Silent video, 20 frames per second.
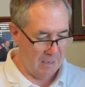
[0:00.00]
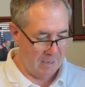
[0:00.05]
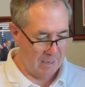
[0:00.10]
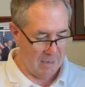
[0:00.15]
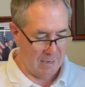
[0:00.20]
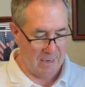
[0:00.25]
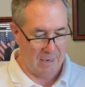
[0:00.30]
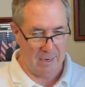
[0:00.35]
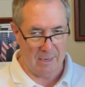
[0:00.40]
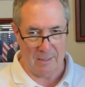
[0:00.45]
uh,
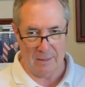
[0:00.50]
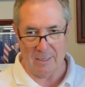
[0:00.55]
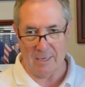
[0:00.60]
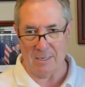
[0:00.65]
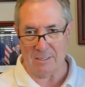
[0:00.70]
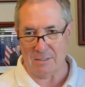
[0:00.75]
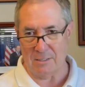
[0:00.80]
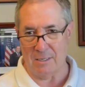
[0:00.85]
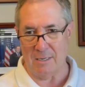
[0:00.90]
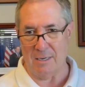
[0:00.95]

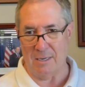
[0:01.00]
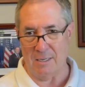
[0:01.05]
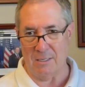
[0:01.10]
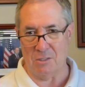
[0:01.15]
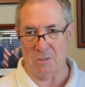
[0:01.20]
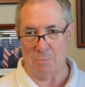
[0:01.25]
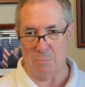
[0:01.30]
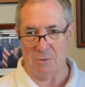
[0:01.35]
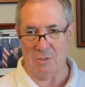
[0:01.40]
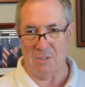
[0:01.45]
unless
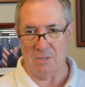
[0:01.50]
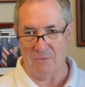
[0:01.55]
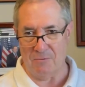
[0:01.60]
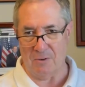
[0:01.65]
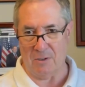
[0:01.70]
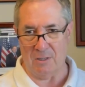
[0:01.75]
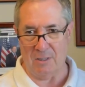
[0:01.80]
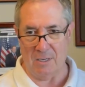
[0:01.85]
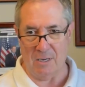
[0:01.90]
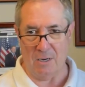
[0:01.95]
it's
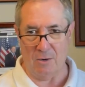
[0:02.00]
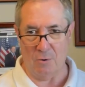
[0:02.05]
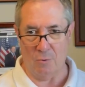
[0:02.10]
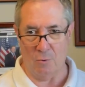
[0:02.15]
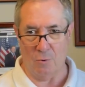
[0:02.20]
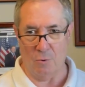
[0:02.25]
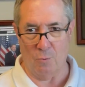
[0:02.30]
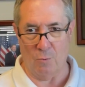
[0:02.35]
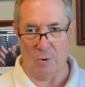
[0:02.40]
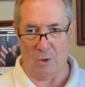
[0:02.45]
specifically
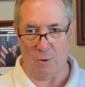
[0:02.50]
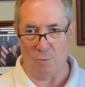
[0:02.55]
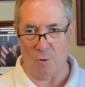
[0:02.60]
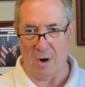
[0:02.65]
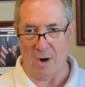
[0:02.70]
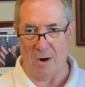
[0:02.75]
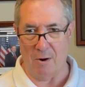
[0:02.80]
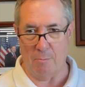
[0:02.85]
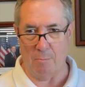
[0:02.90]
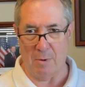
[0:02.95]

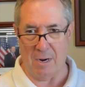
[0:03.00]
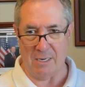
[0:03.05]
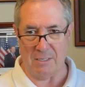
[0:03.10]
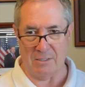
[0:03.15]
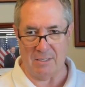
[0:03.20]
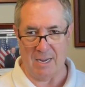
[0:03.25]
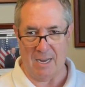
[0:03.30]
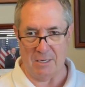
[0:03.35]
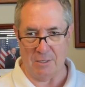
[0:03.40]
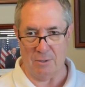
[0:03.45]
required by
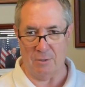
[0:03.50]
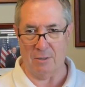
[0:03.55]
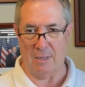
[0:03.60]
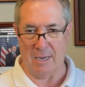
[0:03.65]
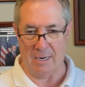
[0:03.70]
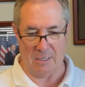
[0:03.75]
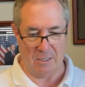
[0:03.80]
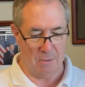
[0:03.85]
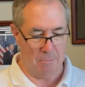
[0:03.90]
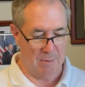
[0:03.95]
statute
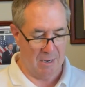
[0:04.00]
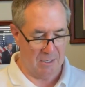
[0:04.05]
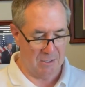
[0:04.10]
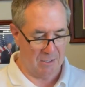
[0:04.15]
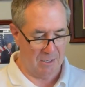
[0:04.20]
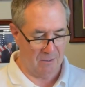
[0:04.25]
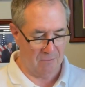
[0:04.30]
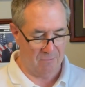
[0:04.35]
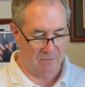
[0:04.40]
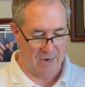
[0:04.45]
like
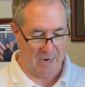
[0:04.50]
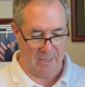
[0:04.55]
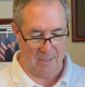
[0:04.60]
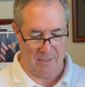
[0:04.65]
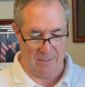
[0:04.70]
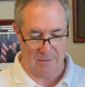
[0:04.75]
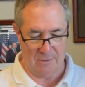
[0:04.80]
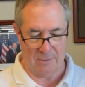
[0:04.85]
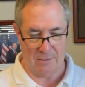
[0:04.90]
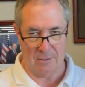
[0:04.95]
domestic
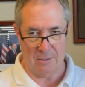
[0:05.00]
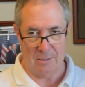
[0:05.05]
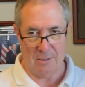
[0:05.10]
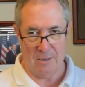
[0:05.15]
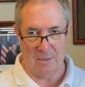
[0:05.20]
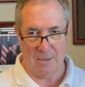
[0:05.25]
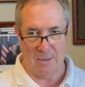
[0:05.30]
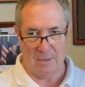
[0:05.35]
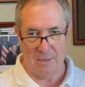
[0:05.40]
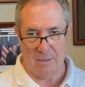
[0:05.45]
violence.
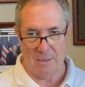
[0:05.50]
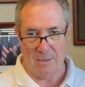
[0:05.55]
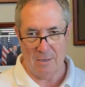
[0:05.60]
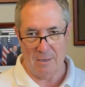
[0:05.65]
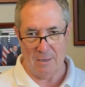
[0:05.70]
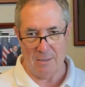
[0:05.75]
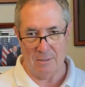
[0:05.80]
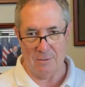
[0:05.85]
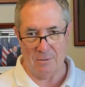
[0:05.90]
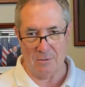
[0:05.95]

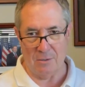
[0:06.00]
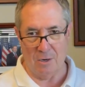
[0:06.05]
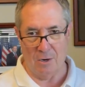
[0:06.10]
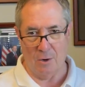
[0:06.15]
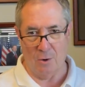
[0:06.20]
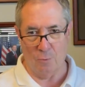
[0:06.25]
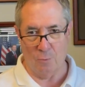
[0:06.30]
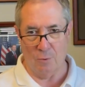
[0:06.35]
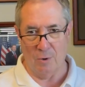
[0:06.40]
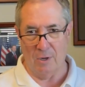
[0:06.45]
And
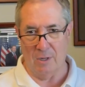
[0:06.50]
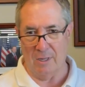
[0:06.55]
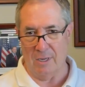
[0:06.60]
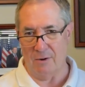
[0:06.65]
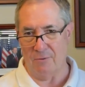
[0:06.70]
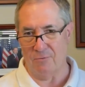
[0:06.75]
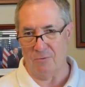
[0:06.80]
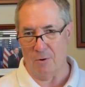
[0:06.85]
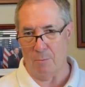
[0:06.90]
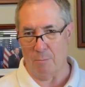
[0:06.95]
so
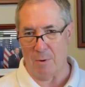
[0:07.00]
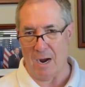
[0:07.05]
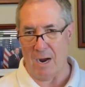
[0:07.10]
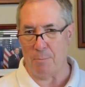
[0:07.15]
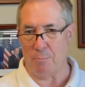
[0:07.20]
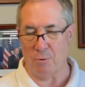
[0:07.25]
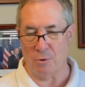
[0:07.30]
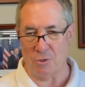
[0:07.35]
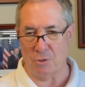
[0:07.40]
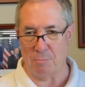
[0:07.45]
really, from my
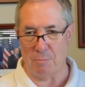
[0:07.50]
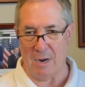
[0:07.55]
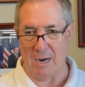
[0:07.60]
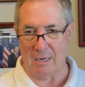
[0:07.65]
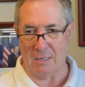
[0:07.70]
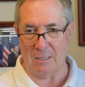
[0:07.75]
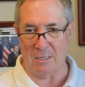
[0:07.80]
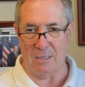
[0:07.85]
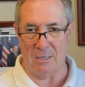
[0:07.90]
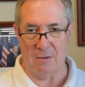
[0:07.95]

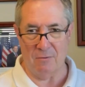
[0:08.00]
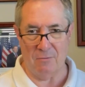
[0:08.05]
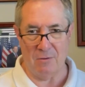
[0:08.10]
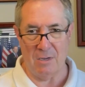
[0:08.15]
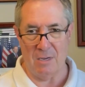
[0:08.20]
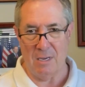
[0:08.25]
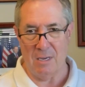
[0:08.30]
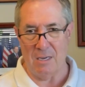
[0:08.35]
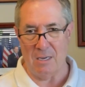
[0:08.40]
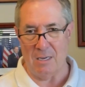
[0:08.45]
perspective,
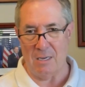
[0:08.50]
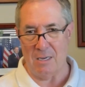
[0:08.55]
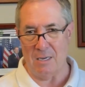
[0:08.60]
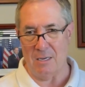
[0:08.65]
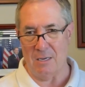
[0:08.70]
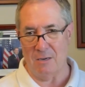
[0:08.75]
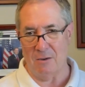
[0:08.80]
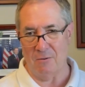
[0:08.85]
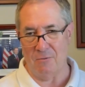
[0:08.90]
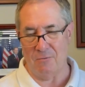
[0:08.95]

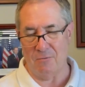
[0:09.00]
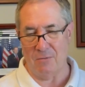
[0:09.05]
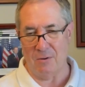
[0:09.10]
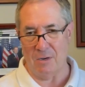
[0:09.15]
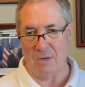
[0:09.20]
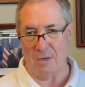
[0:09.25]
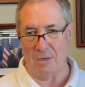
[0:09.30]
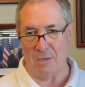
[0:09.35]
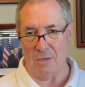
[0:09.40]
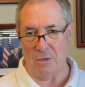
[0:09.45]
if
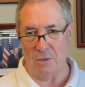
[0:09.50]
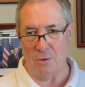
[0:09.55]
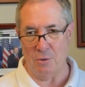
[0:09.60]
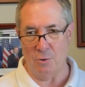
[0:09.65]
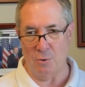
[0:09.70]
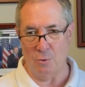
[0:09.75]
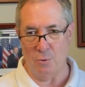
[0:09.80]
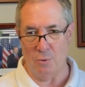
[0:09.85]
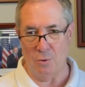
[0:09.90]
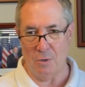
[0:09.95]
uh,
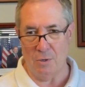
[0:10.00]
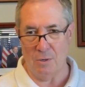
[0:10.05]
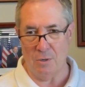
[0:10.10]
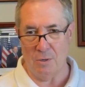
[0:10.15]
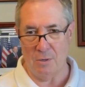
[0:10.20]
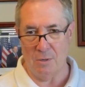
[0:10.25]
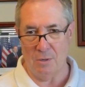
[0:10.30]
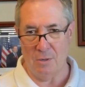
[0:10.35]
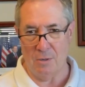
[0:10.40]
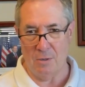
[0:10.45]
you
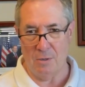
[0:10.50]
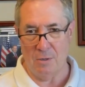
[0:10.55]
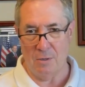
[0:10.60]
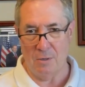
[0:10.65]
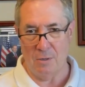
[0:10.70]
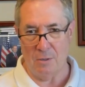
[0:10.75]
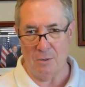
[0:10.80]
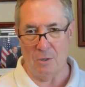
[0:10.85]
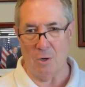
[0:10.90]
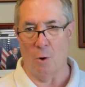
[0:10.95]

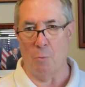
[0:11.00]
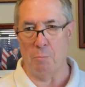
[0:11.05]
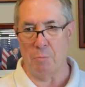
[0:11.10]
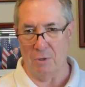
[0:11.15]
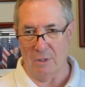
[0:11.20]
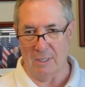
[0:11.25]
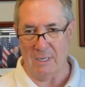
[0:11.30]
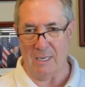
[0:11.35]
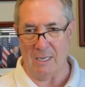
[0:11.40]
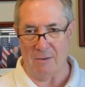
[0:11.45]
don't
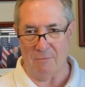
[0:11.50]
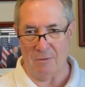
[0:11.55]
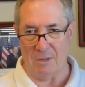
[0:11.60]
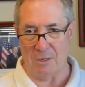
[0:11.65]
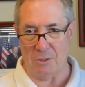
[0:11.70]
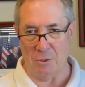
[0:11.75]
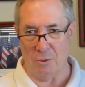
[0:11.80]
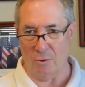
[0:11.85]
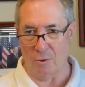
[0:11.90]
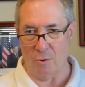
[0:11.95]
believe
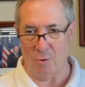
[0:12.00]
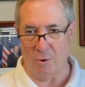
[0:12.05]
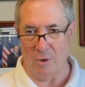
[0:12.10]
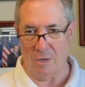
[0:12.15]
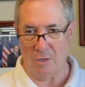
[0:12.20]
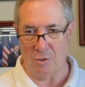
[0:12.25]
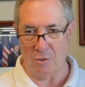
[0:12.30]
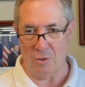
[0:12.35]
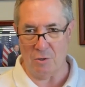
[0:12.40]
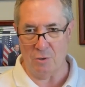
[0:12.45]
that you're
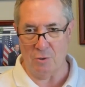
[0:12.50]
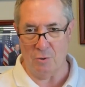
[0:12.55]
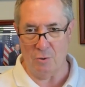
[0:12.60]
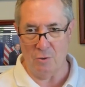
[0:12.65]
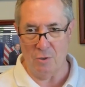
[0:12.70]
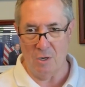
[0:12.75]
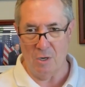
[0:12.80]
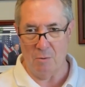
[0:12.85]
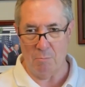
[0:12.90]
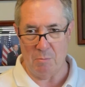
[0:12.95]
going
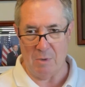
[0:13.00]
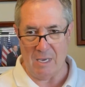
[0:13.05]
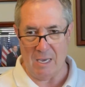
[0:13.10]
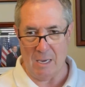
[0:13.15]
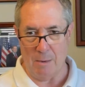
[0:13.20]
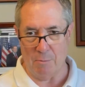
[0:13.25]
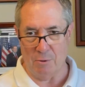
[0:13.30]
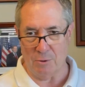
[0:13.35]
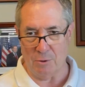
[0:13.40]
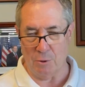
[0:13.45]
to be
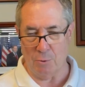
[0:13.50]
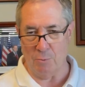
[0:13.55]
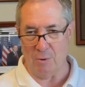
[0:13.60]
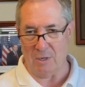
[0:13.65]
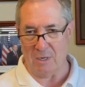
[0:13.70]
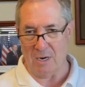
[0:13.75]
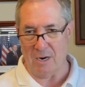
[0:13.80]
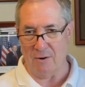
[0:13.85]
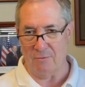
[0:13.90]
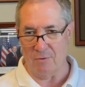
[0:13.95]
able to
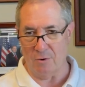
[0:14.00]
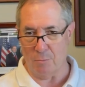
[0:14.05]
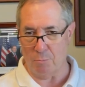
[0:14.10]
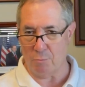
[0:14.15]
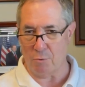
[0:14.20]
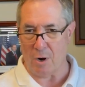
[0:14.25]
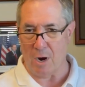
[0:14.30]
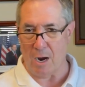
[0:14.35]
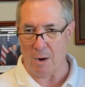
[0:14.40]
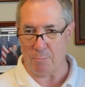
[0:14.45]
recover
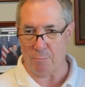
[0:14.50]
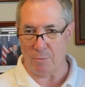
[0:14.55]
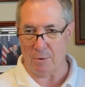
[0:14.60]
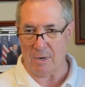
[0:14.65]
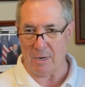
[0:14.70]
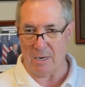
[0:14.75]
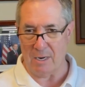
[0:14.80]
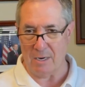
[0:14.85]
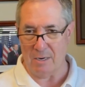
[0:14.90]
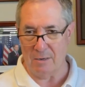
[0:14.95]

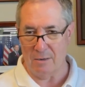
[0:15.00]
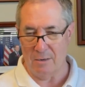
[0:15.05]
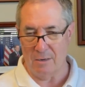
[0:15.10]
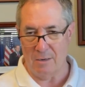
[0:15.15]
property,